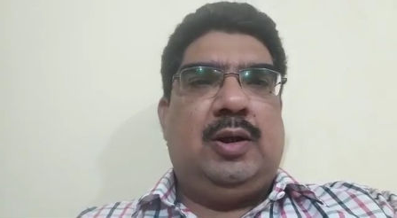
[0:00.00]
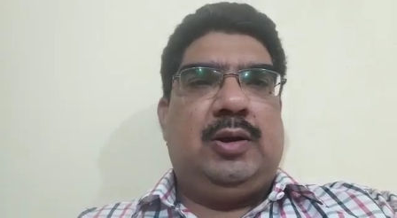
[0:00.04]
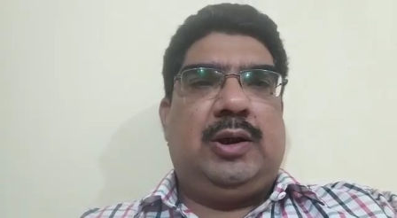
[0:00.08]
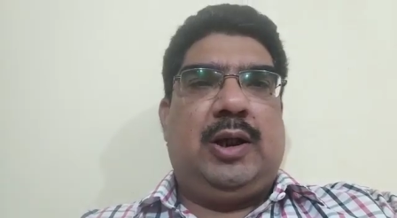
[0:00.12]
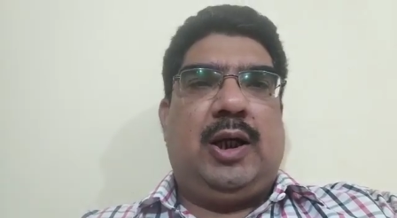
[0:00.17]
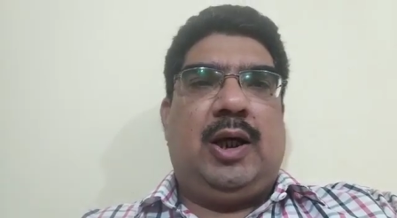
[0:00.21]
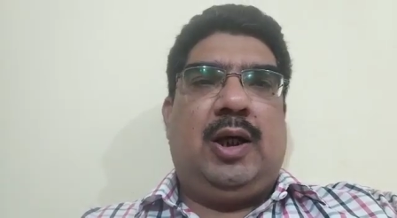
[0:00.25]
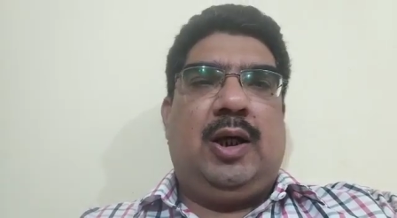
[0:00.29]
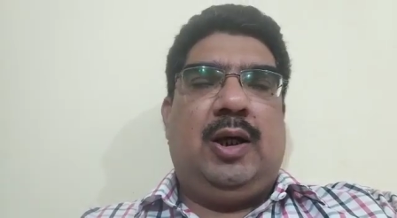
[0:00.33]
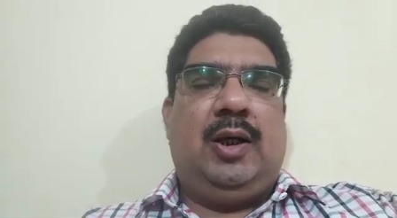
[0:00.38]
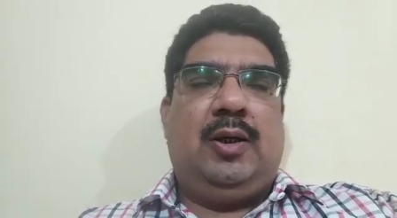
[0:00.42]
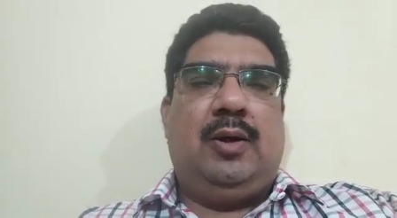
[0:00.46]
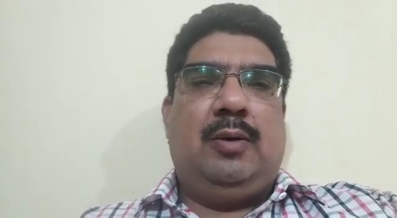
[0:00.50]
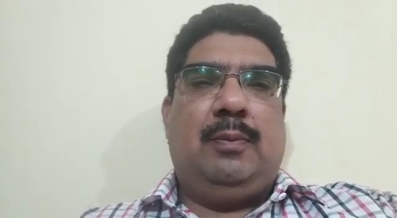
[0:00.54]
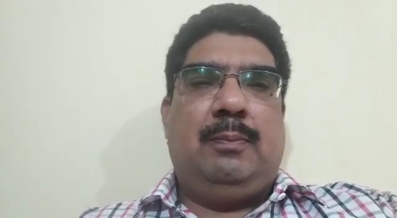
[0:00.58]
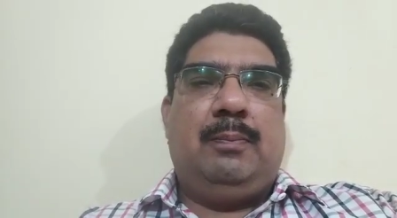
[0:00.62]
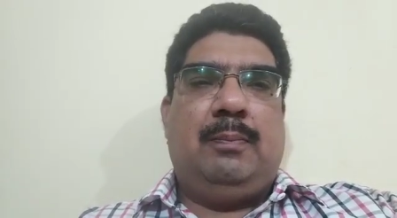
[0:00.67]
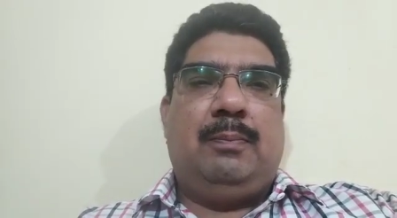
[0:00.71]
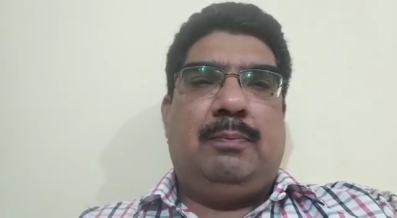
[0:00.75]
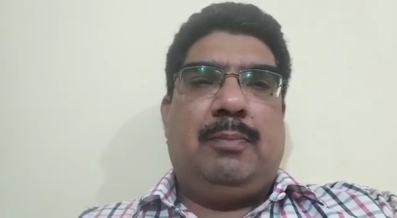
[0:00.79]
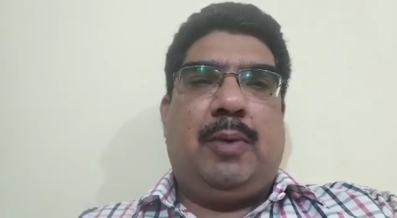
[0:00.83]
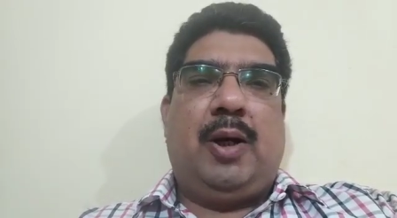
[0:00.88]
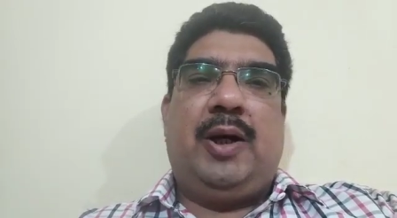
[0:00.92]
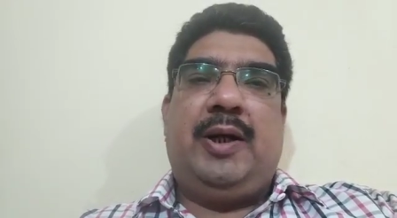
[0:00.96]
The
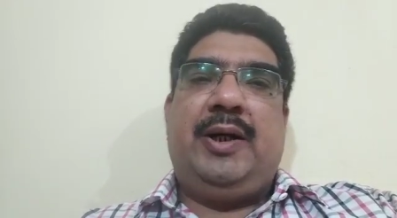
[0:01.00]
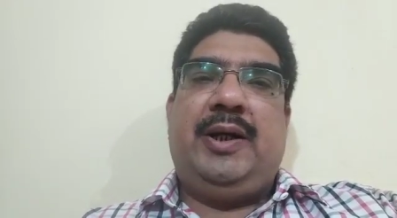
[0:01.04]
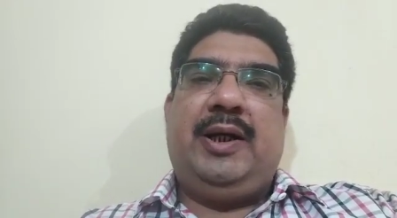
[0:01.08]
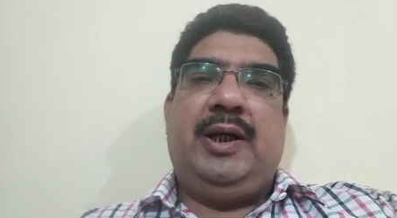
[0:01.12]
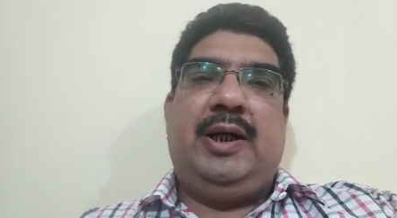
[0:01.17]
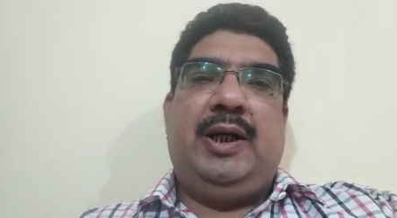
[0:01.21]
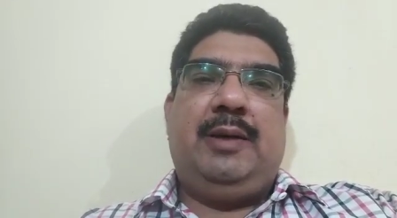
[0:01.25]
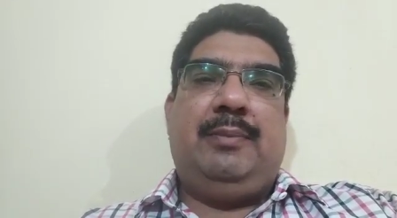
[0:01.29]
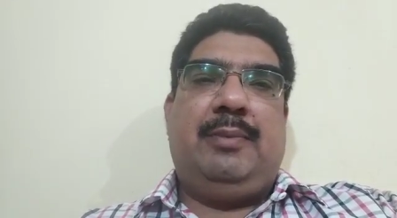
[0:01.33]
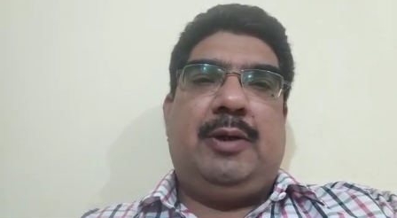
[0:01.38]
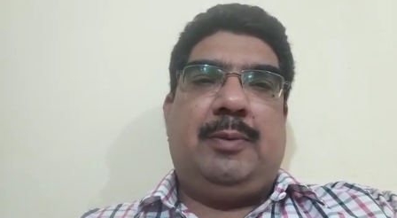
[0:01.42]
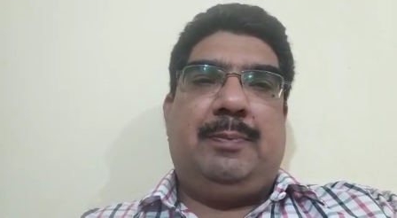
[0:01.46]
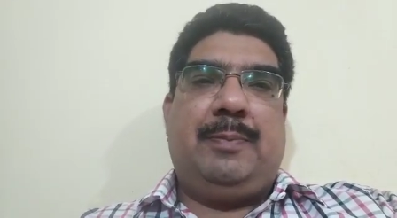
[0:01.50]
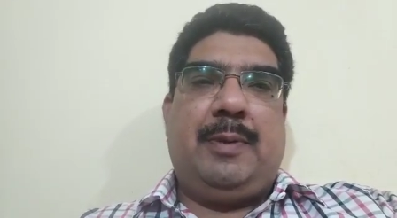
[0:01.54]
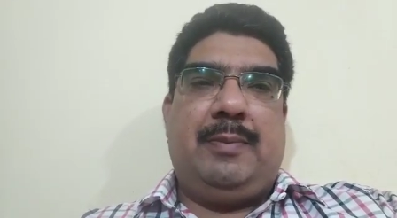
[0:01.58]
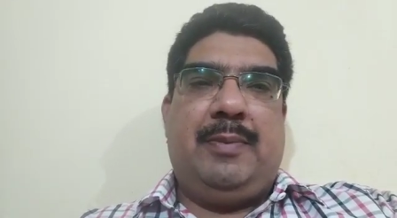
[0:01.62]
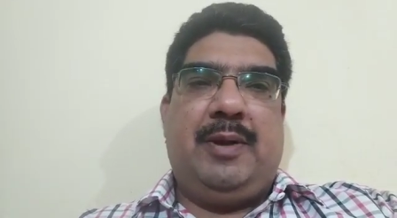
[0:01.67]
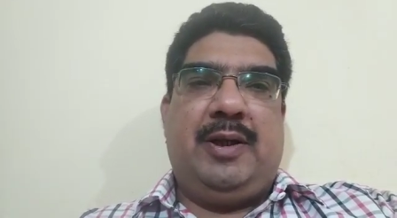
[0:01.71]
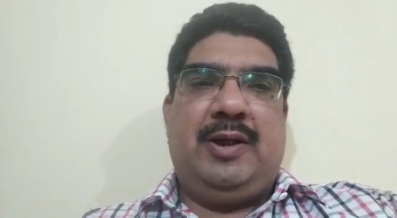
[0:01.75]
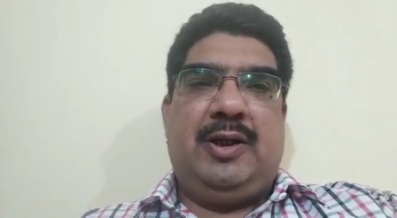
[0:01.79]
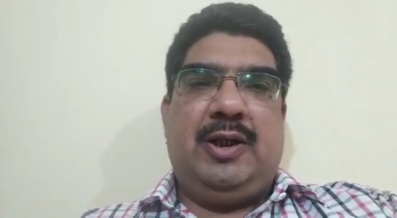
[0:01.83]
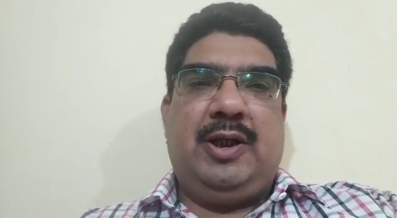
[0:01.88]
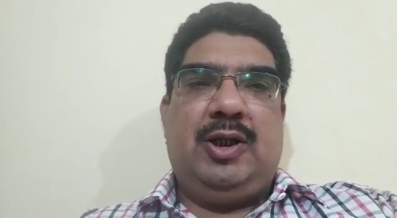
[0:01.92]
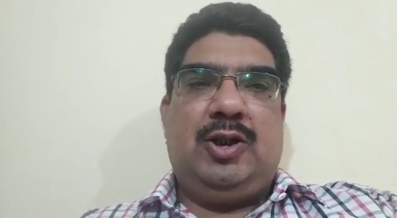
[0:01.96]
per day labor
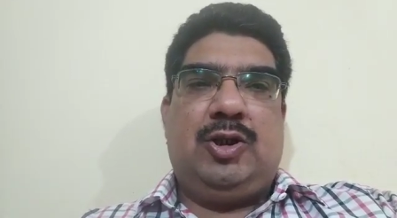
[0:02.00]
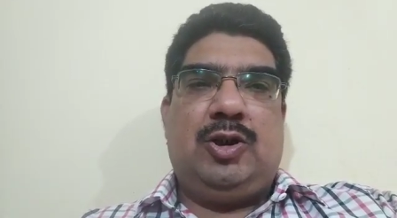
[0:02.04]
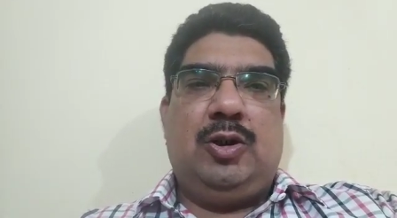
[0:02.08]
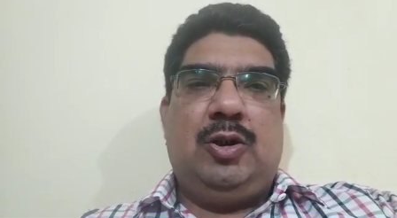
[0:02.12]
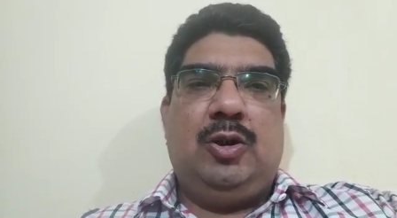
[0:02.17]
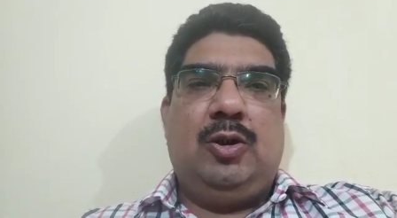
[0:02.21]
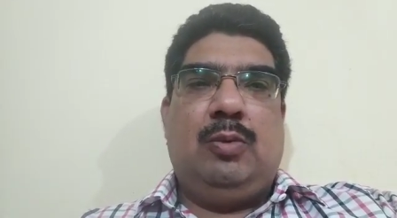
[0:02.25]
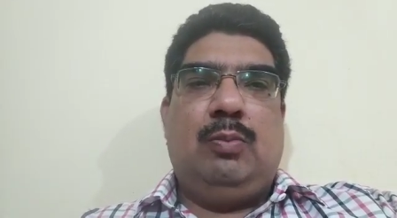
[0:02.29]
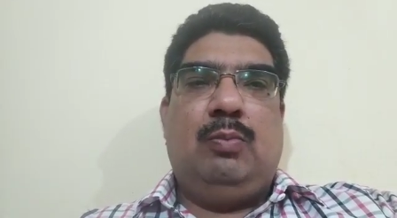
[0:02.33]
payment is